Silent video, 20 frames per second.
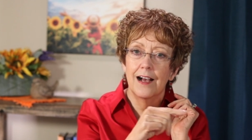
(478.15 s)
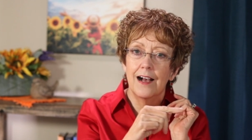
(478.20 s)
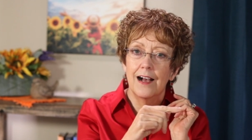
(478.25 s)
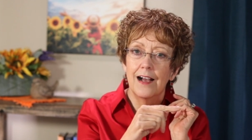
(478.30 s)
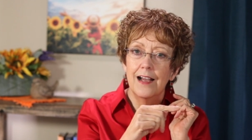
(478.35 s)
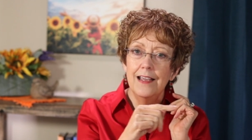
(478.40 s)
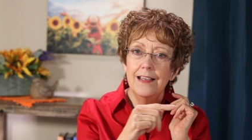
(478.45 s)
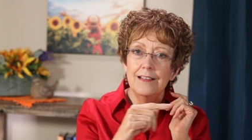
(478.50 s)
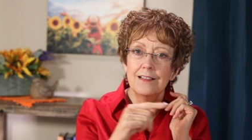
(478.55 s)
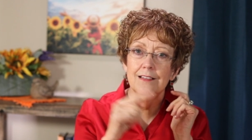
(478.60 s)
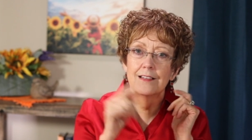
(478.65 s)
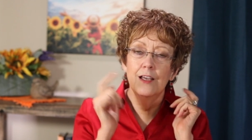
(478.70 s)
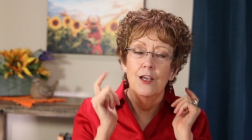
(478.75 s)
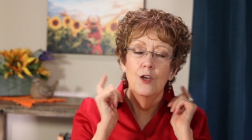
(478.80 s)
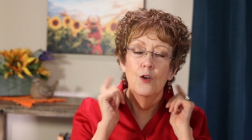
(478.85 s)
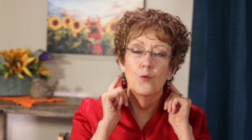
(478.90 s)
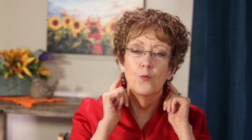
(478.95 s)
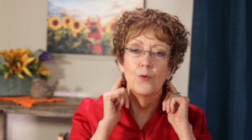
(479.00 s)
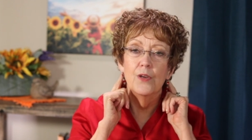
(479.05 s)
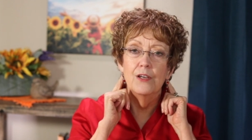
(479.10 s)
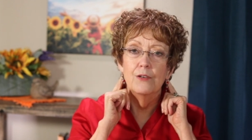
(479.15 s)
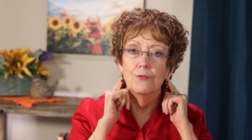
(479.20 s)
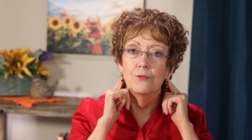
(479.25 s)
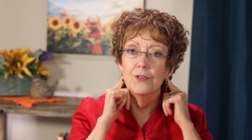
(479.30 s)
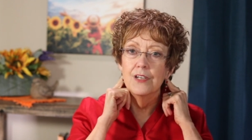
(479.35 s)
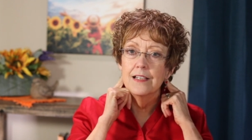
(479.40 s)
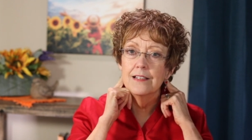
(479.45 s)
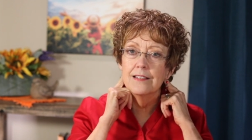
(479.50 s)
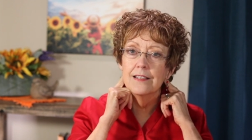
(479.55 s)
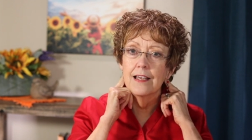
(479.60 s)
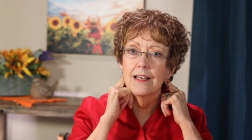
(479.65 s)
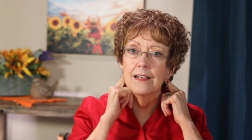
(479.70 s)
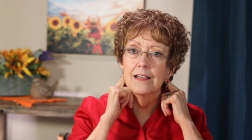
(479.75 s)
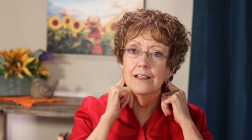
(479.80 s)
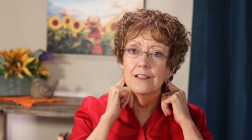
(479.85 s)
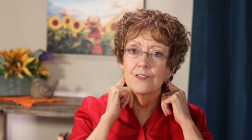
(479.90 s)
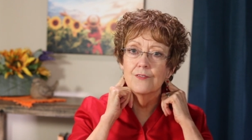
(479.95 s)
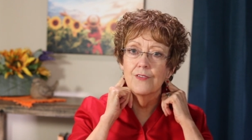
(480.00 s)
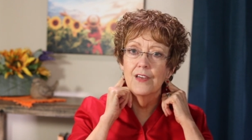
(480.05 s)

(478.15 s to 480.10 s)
eyes, we reset his